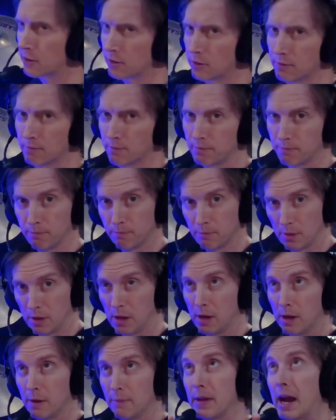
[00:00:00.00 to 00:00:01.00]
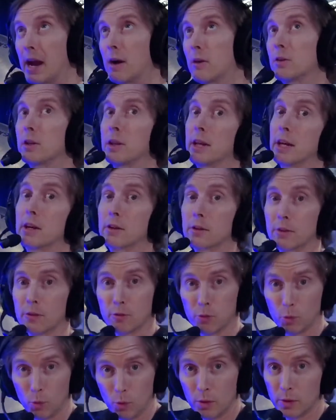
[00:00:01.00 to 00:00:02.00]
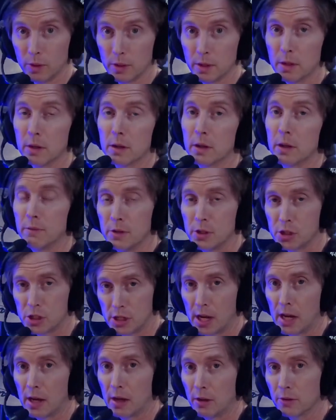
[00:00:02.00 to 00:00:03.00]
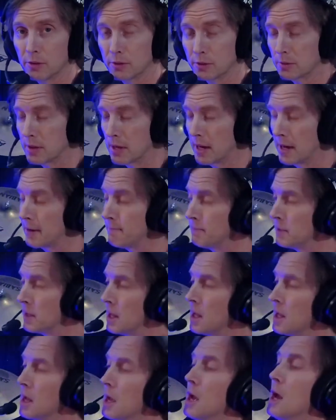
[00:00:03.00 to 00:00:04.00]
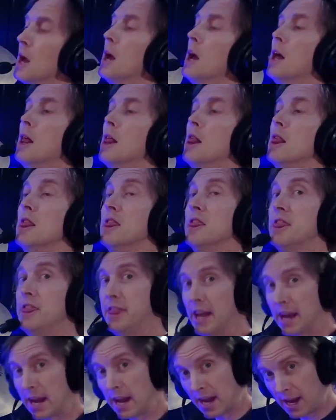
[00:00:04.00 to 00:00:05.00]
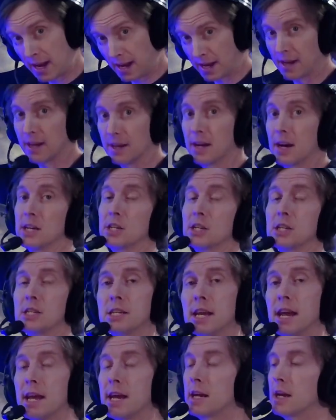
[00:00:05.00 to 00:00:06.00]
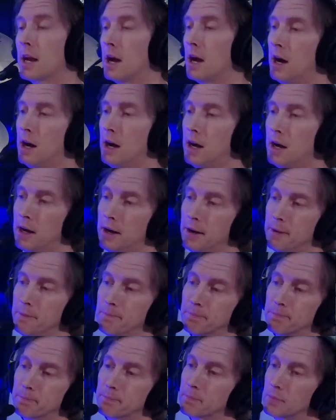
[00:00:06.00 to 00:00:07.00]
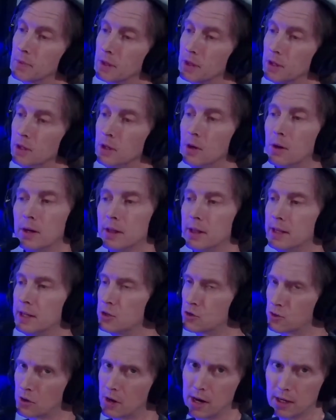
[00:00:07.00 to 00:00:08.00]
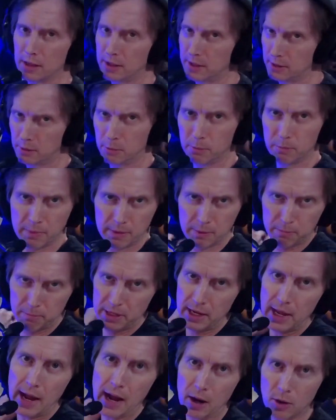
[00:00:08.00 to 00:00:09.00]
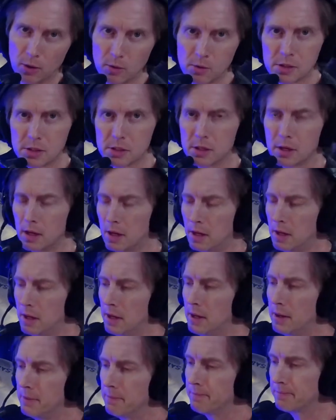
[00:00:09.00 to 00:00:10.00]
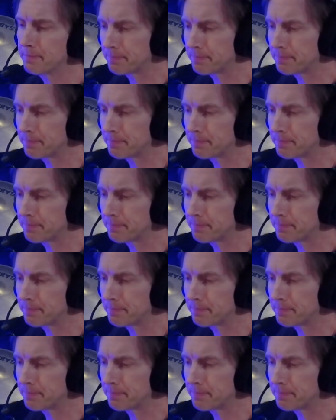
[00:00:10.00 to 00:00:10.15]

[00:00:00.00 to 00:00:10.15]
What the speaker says: of the outer layer of wood of the shells, okay? Then I just take, I let it dry a little bit out, and